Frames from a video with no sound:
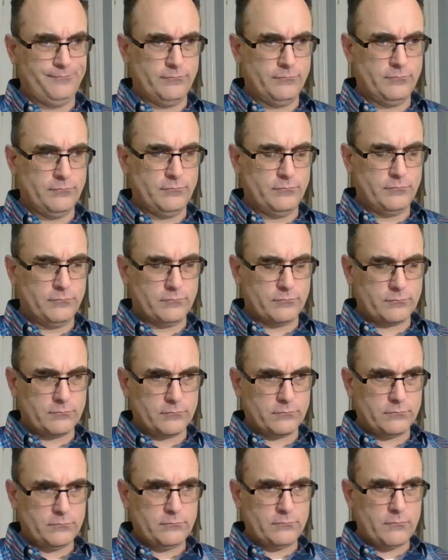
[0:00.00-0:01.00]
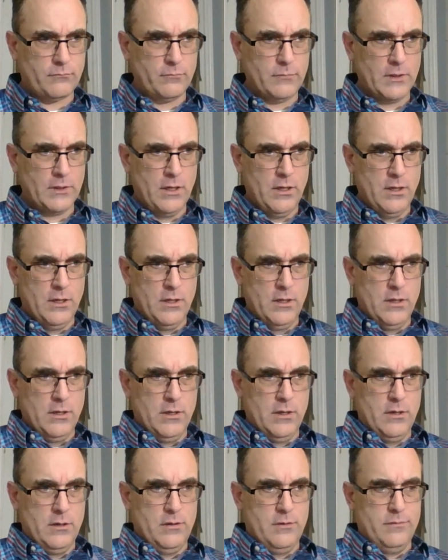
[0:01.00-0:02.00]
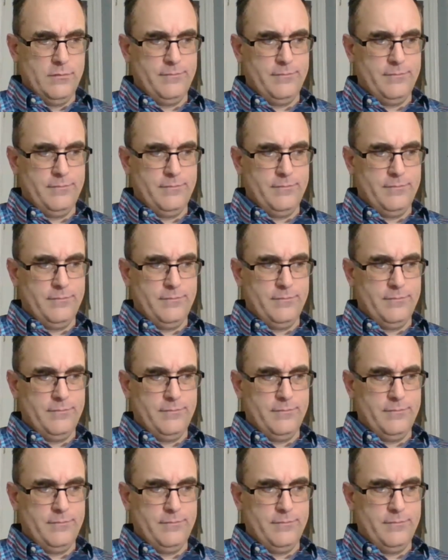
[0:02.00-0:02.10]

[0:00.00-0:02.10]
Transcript: [no speech]